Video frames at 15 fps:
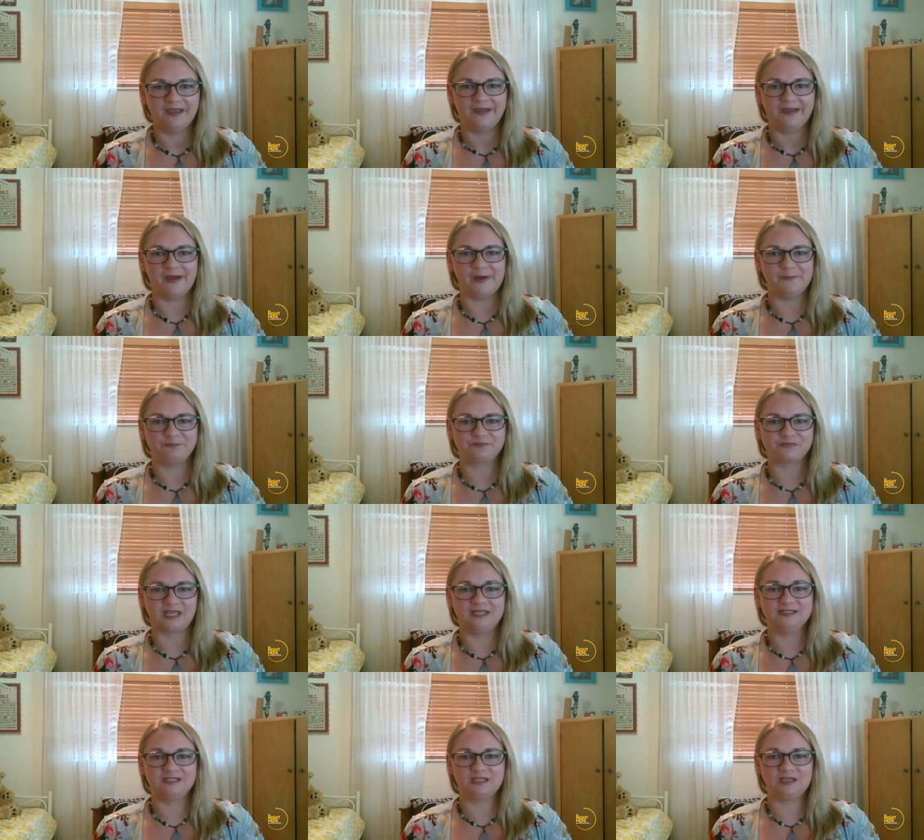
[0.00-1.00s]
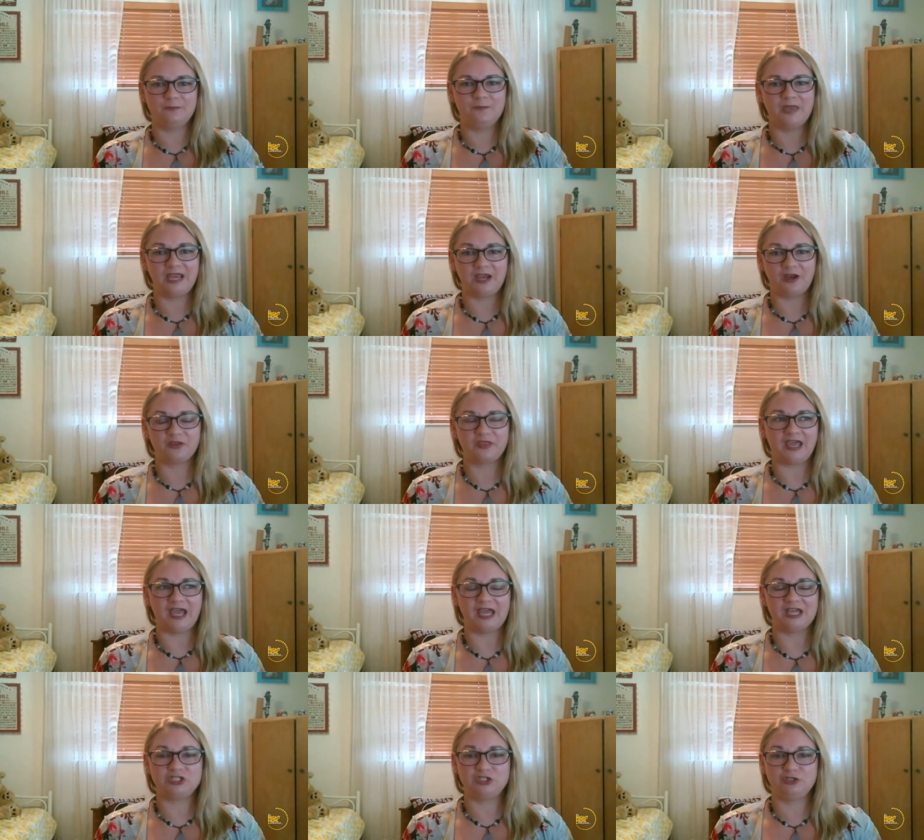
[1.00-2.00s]
And to compare
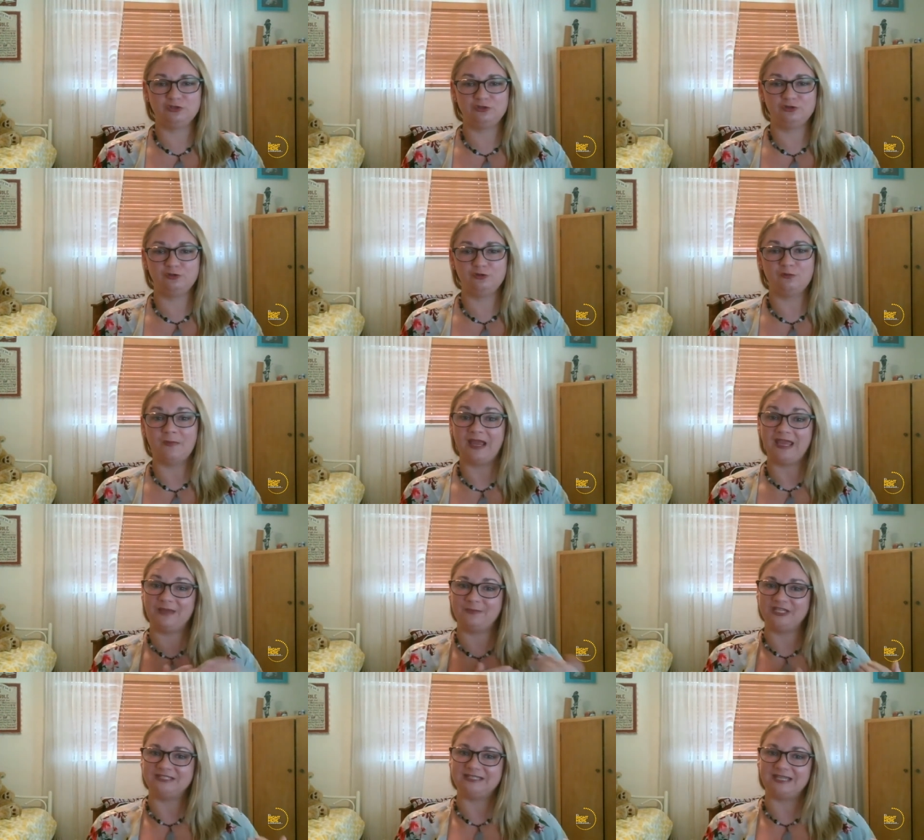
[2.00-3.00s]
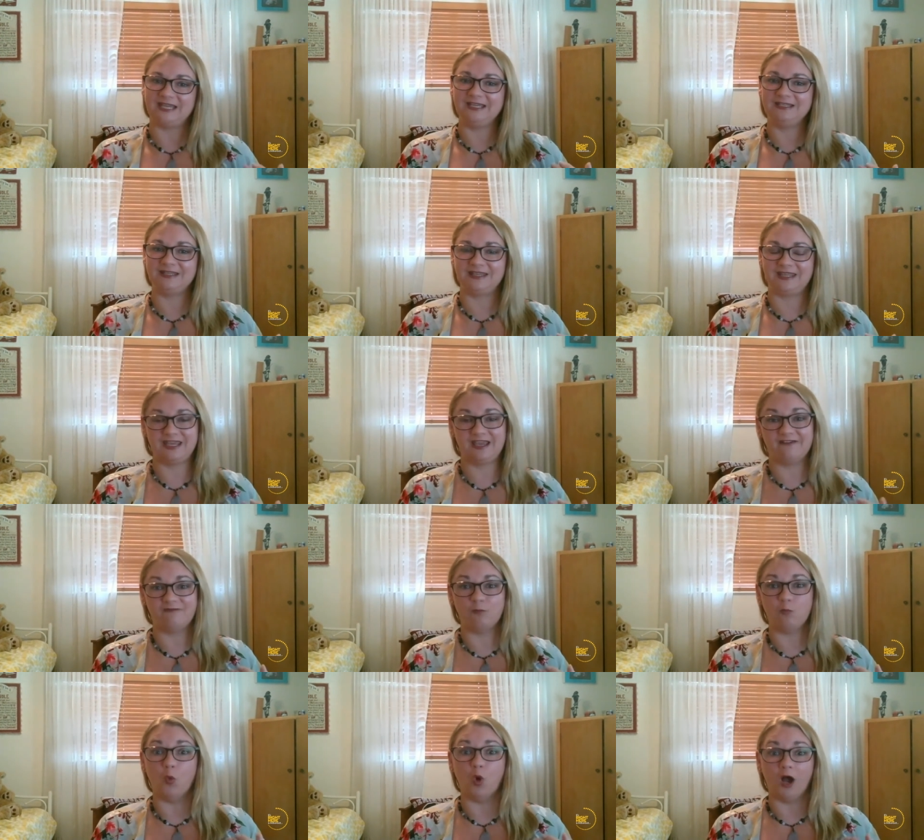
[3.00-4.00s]
that to Miami-Dade, they have
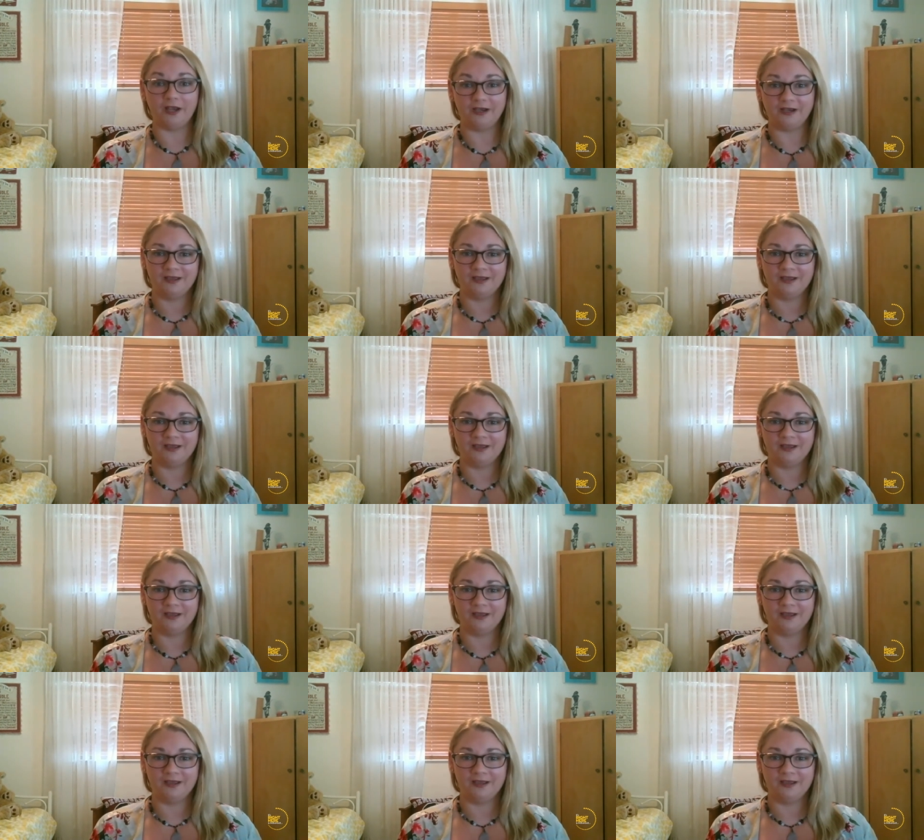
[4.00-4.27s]
one.